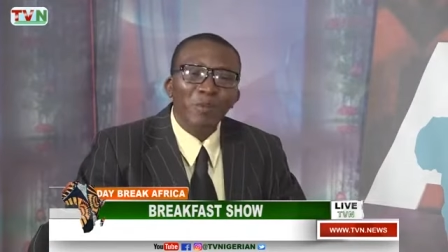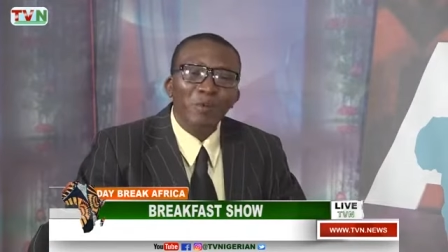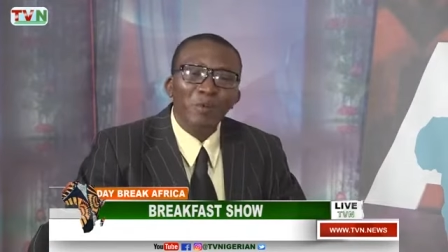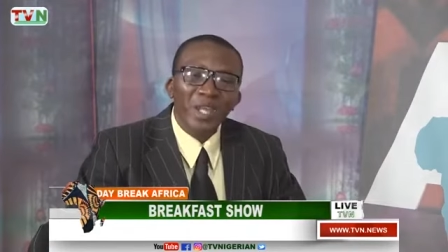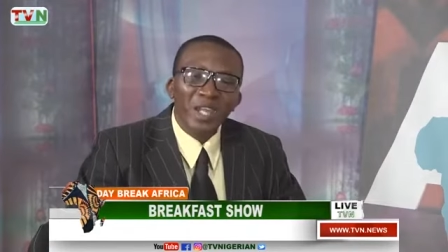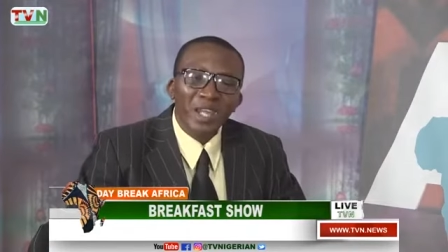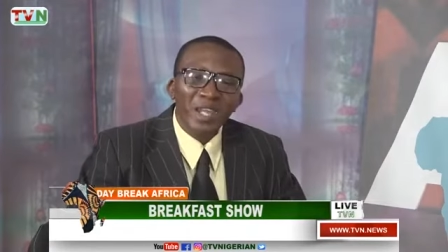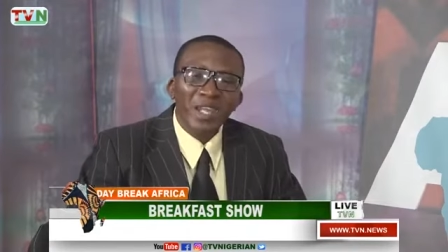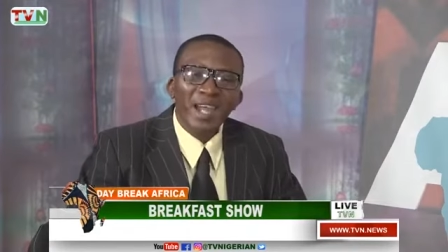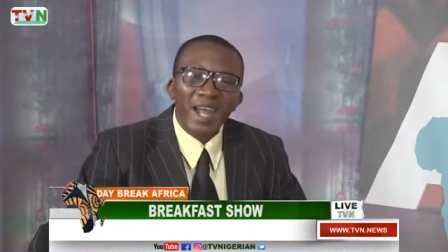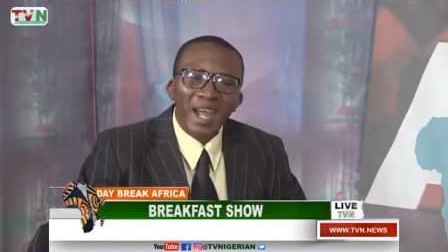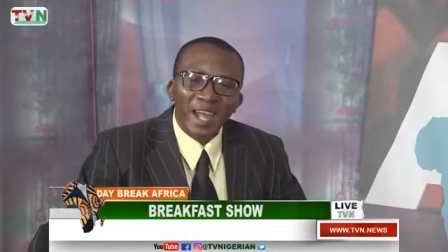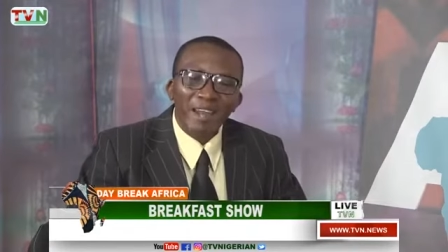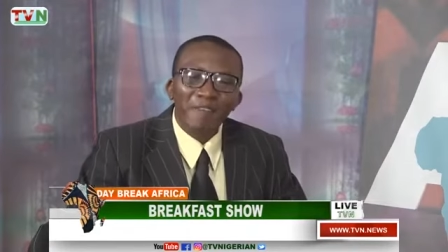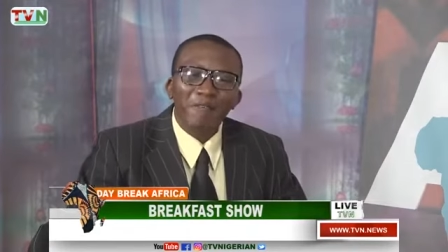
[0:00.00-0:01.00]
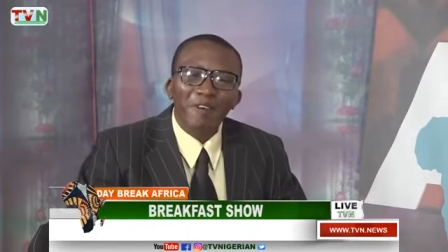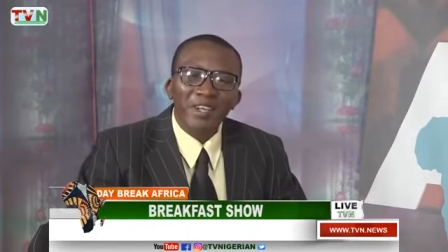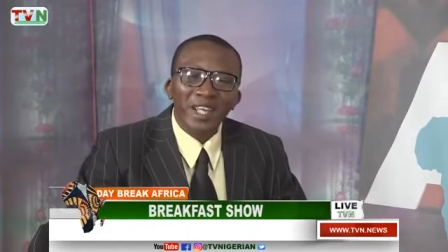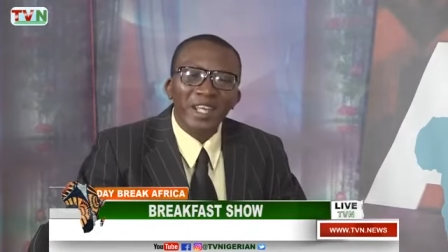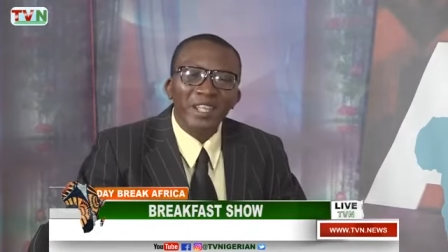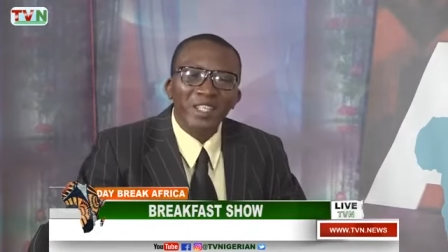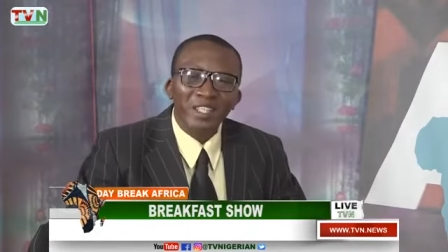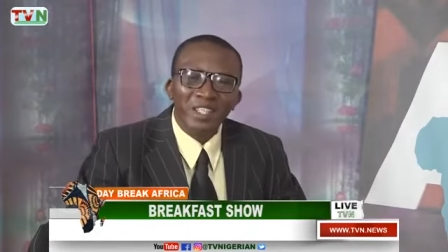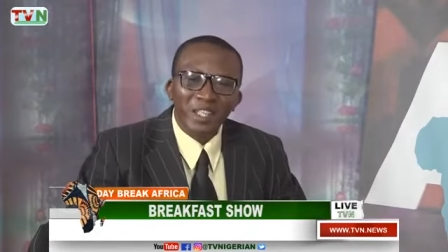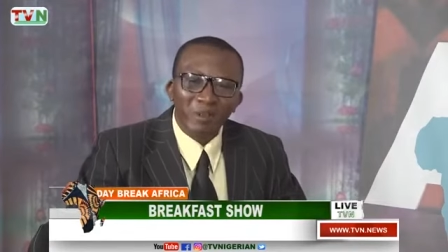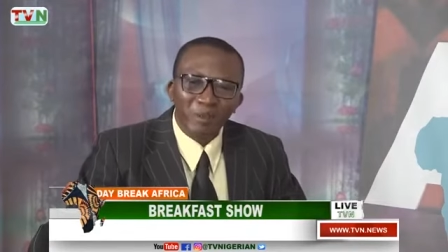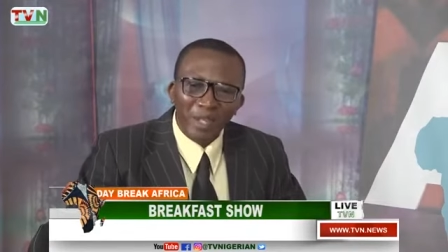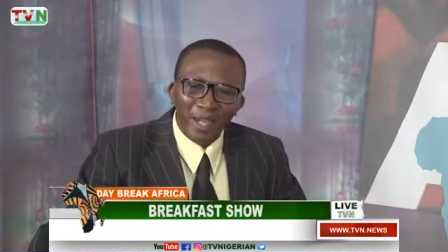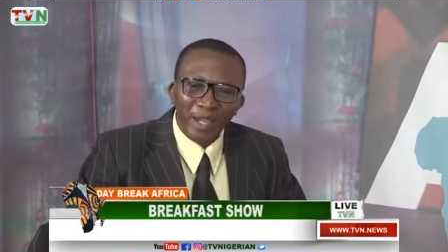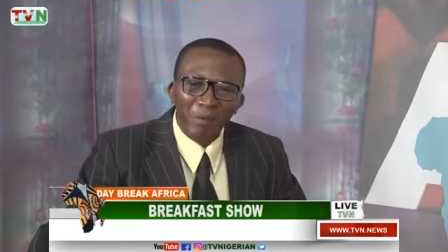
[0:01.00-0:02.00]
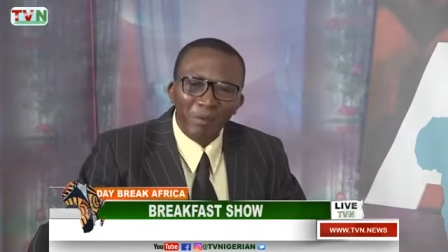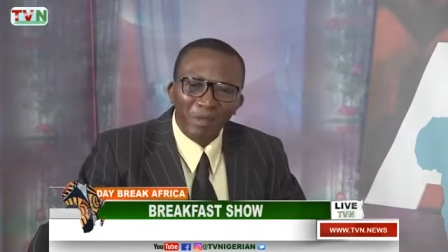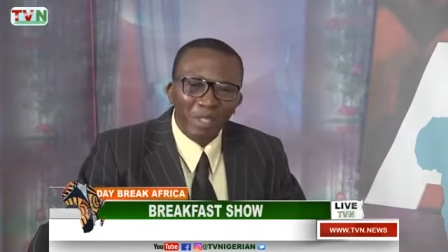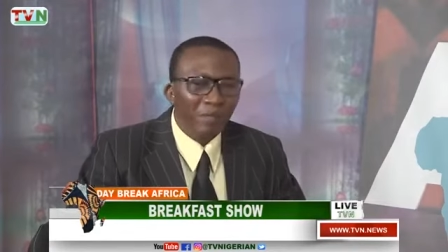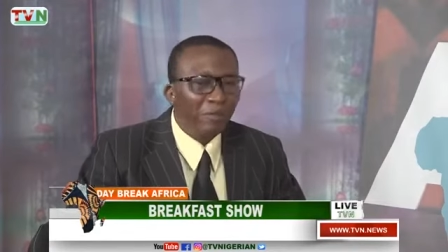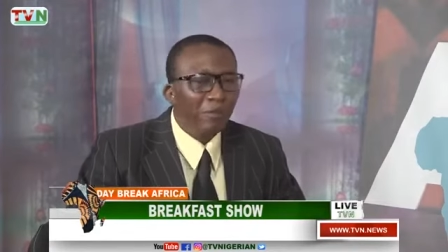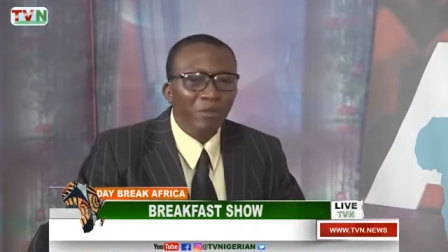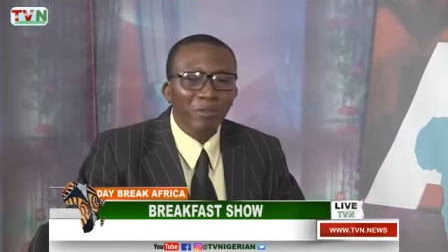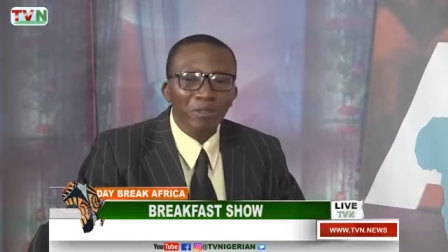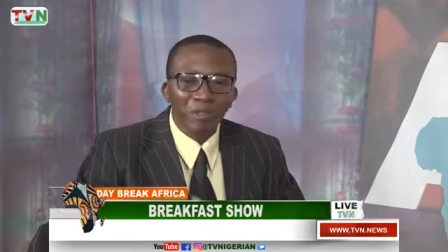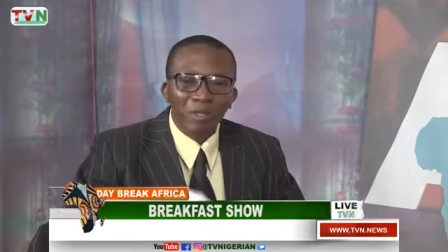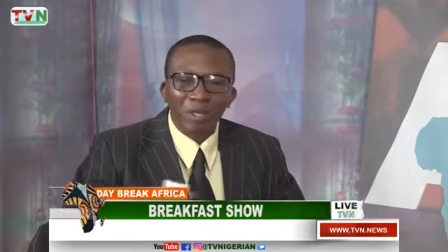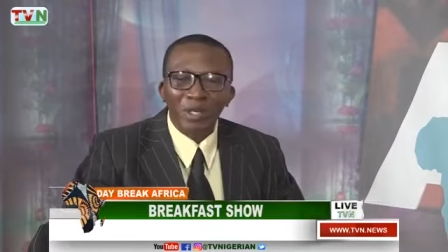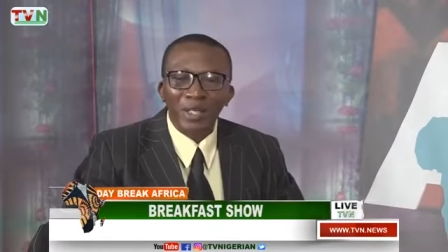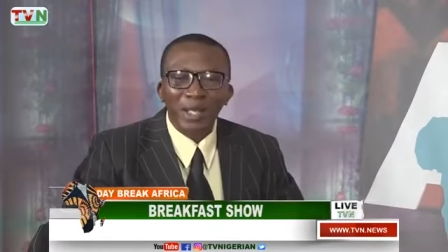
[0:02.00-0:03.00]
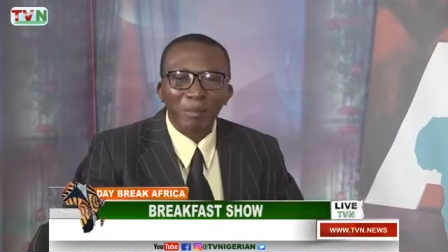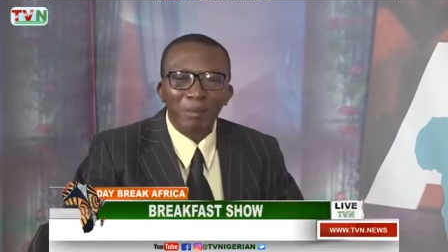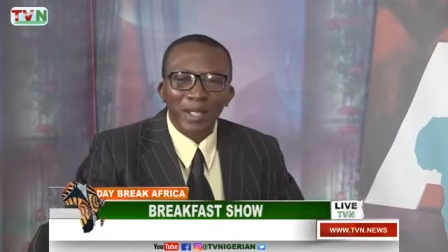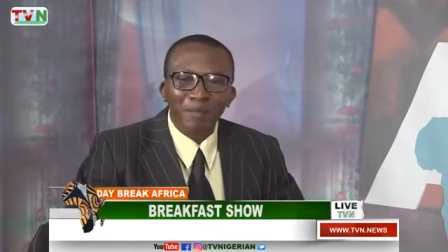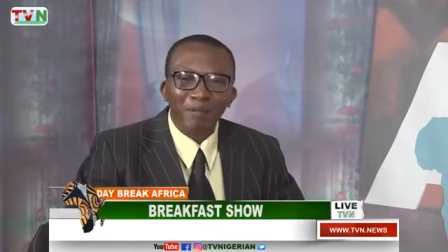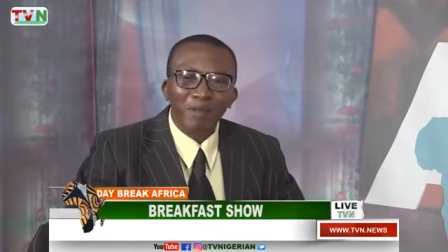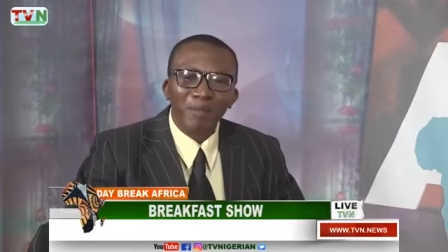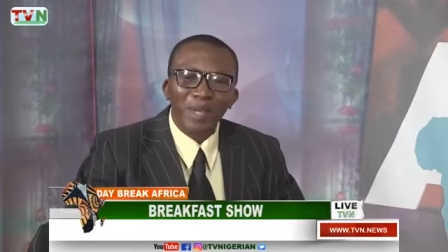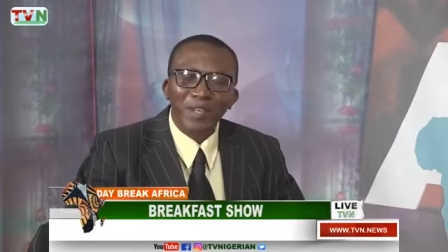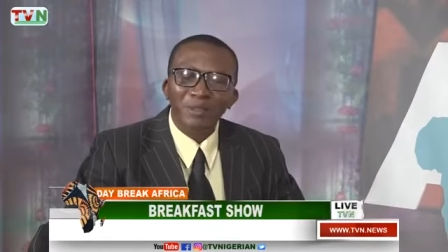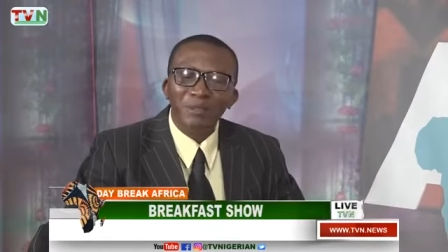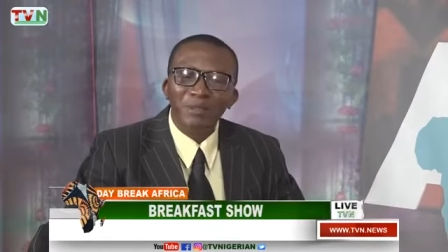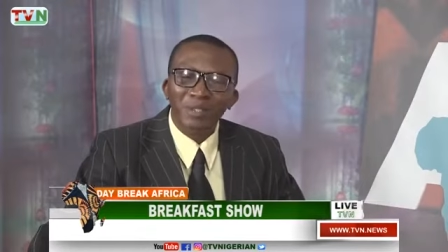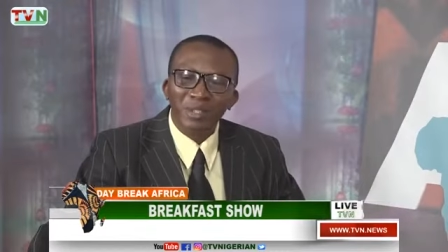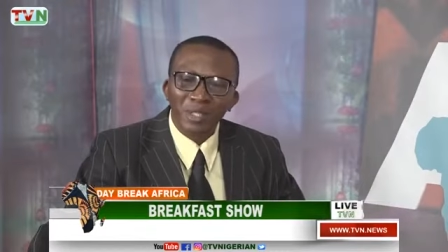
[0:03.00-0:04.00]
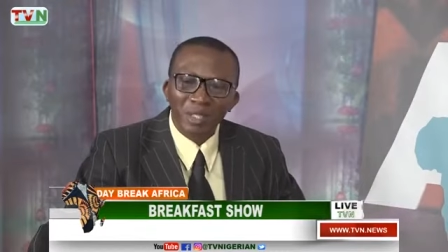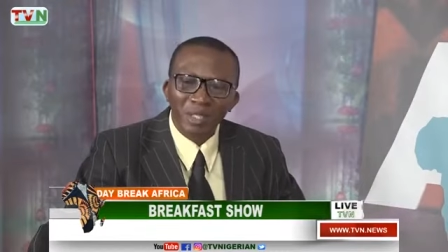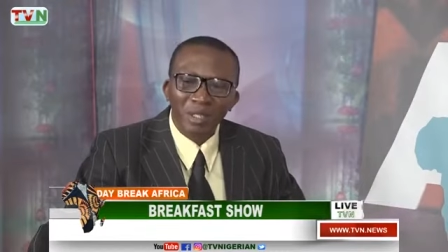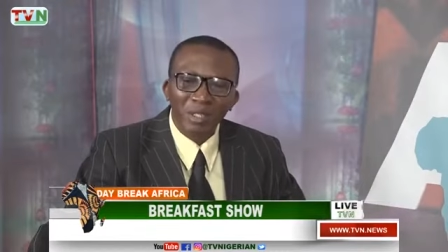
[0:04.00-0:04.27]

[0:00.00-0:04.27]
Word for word: We are for Nigeria. If you go on our platform and you see